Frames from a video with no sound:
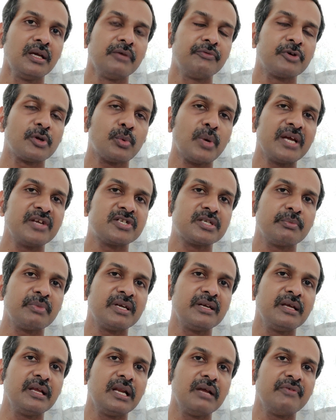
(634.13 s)
If your
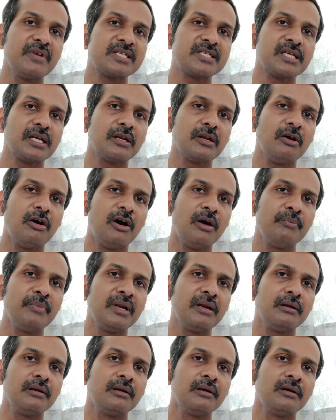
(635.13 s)
vitamin D levels are
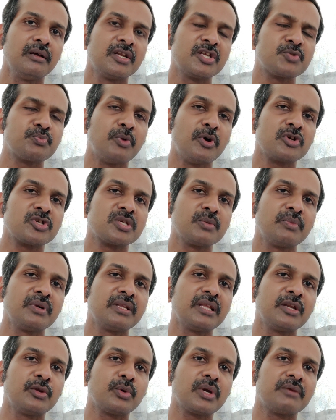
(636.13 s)
normal, it is
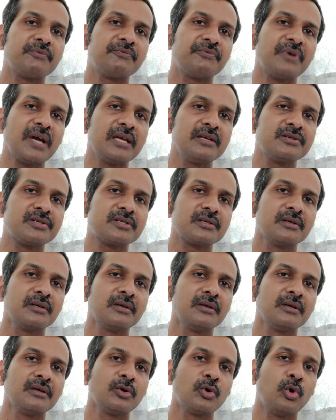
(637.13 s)
possible that you can fight
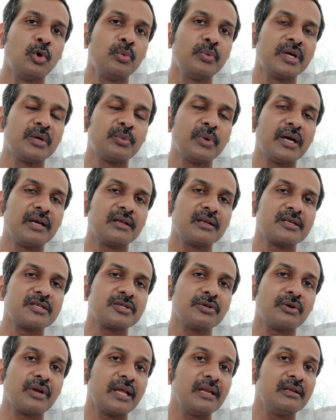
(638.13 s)
COVID
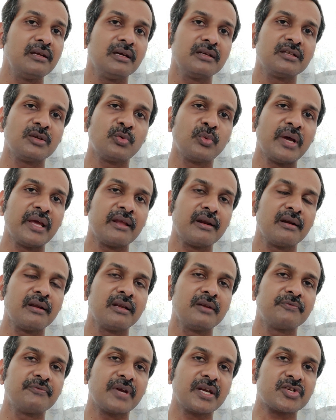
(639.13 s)
virus or any other viral
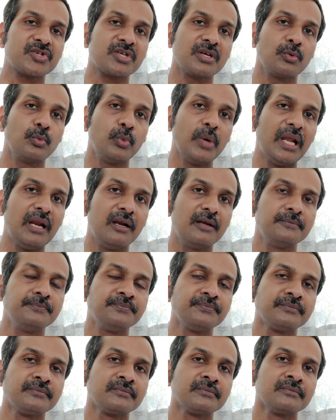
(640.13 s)
infection well.
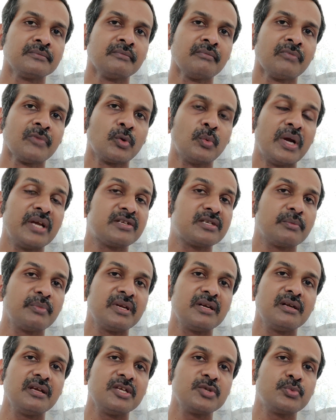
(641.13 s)

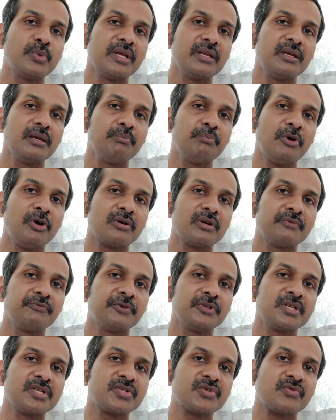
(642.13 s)
Vitamin D is very important
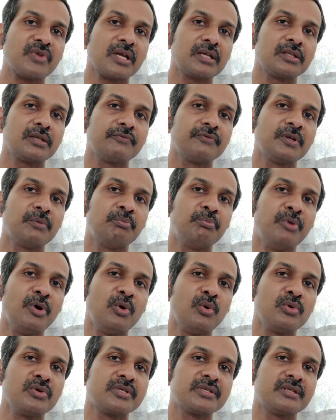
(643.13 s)
for the strength of the
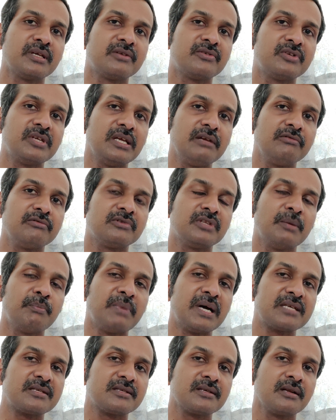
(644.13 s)
bones, the teeth, the
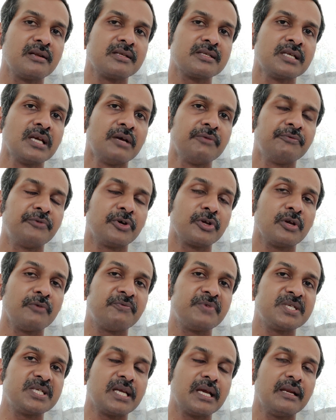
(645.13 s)
muscles, for
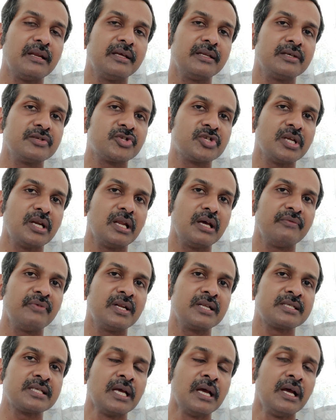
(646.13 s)
your physical energy
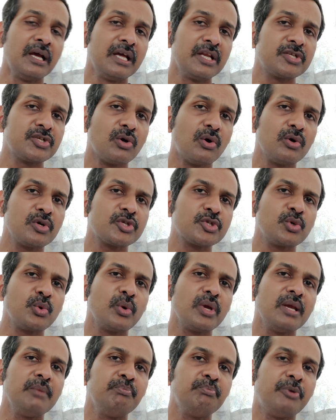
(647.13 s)
levels. It is
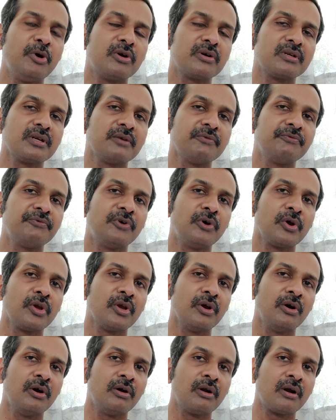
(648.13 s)
also important for
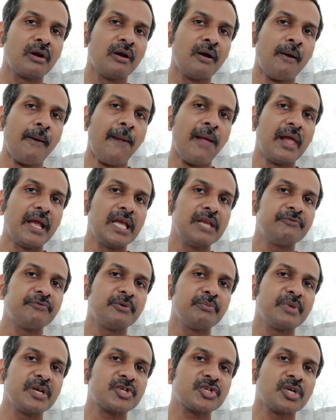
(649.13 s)
your
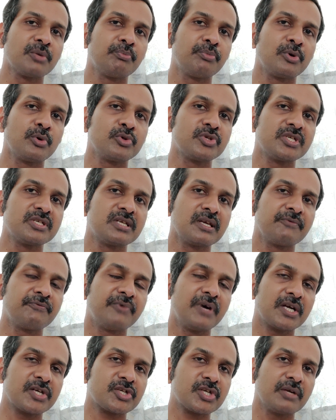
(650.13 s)
information processing
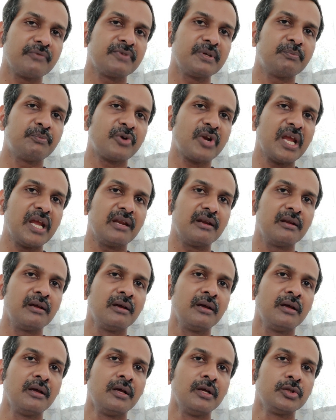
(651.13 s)
function of the brain.
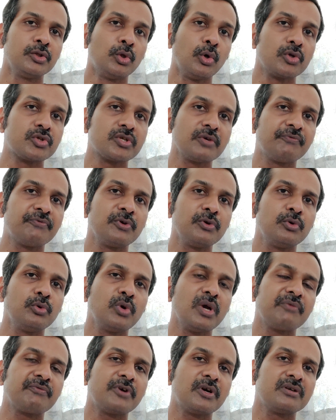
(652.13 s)
Those of you
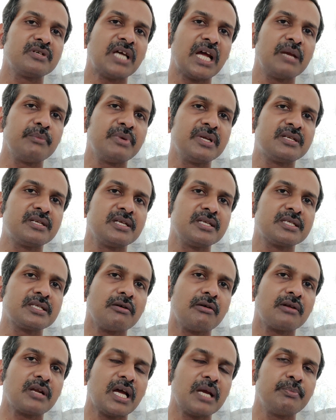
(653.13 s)
who have got diabetes
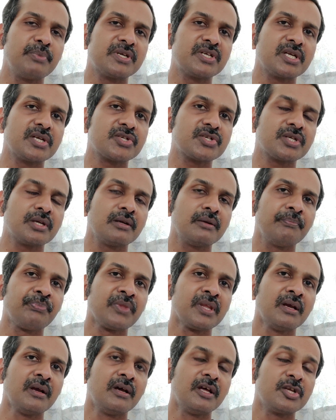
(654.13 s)
or hypertension,
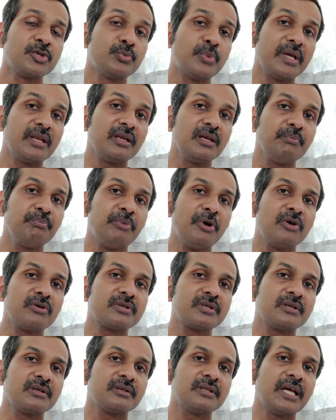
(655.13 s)
it is very
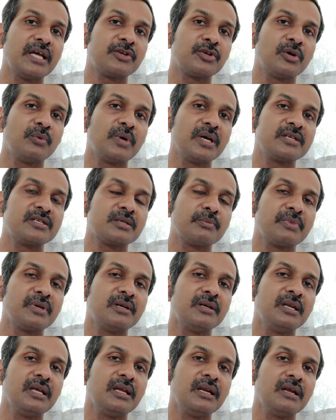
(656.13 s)
important that your
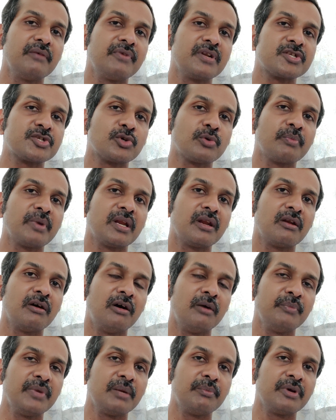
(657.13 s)
vitamin D levels should be
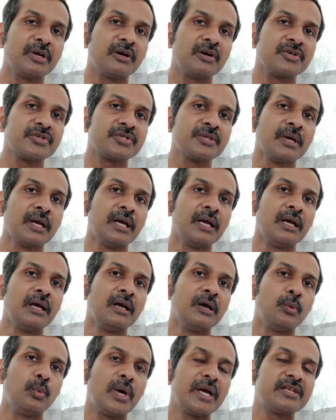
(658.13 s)
normal, because
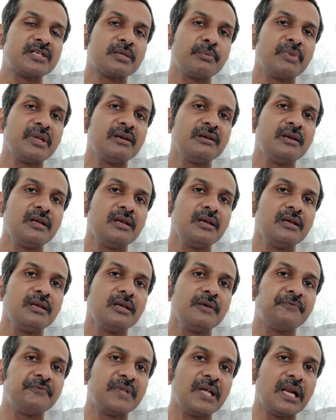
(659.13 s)
vitamin
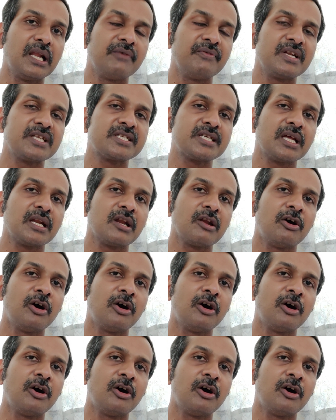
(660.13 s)
D, if the levels are